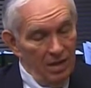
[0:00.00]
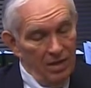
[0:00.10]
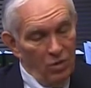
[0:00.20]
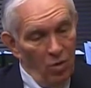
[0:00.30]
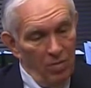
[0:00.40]

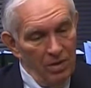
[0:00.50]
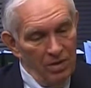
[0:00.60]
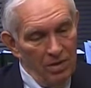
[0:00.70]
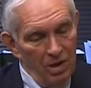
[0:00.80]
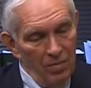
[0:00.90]
Exorbitant
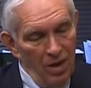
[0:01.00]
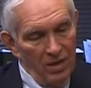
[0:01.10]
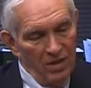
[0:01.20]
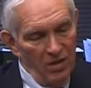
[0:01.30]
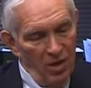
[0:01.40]
to start
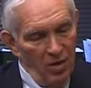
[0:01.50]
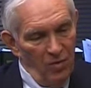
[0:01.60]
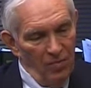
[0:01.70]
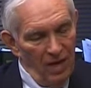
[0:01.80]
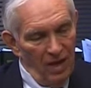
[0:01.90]
practicing
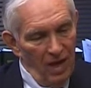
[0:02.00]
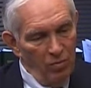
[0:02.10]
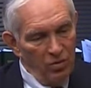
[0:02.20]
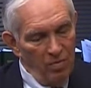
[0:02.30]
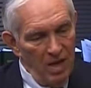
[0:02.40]
law, and I
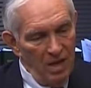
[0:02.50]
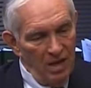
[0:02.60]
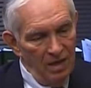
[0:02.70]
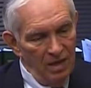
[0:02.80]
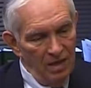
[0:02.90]
was
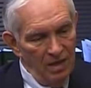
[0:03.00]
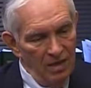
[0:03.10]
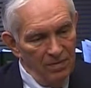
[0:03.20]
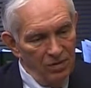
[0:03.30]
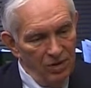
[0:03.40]
making
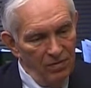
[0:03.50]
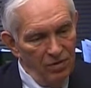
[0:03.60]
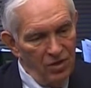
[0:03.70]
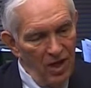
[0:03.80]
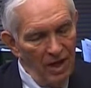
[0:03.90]

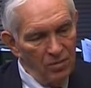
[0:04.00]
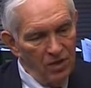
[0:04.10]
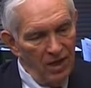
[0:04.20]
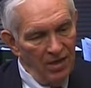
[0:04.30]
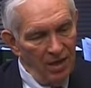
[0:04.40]
several times
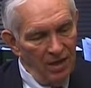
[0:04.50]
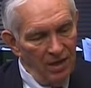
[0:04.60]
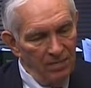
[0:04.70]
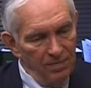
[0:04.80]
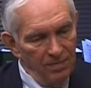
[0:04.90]
that
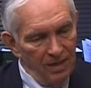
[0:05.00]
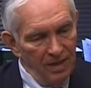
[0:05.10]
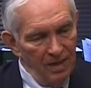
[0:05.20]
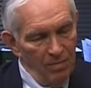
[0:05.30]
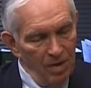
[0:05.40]
there,
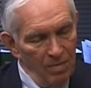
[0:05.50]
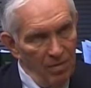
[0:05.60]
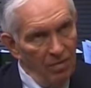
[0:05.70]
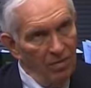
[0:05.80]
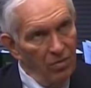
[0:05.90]
maybe
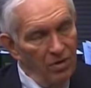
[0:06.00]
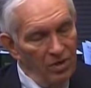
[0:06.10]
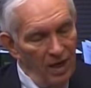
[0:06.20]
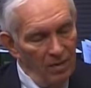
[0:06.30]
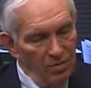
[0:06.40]
3
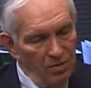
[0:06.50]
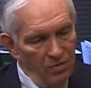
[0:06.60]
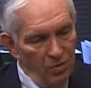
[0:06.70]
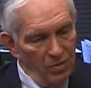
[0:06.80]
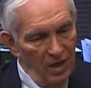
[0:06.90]
times or
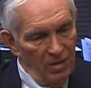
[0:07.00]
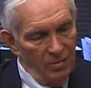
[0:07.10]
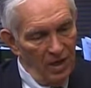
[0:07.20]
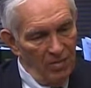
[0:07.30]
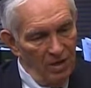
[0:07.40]
4 times
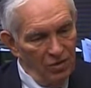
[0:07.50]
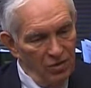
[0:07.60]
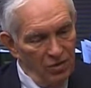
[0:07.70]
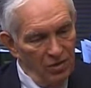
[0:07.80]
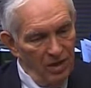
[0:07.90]
there, I'm not
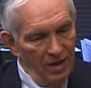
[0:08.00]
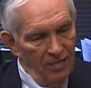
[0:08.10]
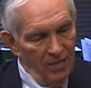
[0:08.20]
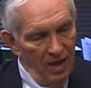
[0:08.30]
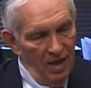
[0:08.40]
sure of that.
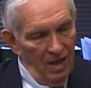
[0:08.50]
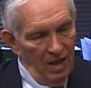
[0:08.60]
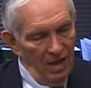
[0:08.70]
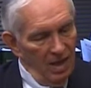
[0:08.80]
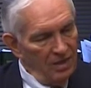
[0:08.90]

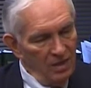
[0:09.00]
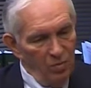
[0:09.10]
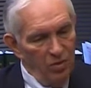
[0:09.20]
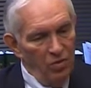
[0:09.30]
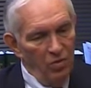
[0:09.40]
And I said,
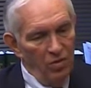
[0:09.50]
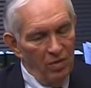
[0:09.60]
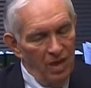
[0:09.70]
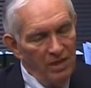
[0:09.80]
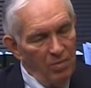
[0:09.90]
well, you know,
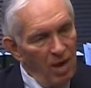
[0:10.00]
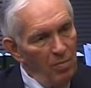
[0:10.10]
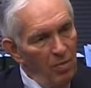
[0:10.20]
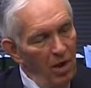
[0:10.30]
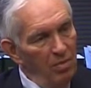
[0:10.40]
that's my
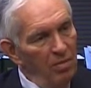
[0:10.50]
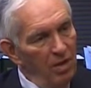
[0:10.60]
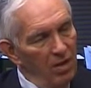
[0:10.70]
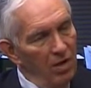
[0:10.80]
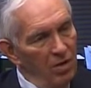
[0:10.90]
problem
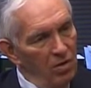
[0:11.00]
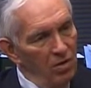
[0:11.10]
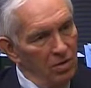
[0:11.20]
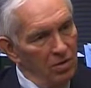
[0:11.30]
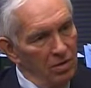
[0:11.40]
and not
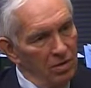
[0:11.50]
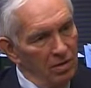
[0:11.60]
yours.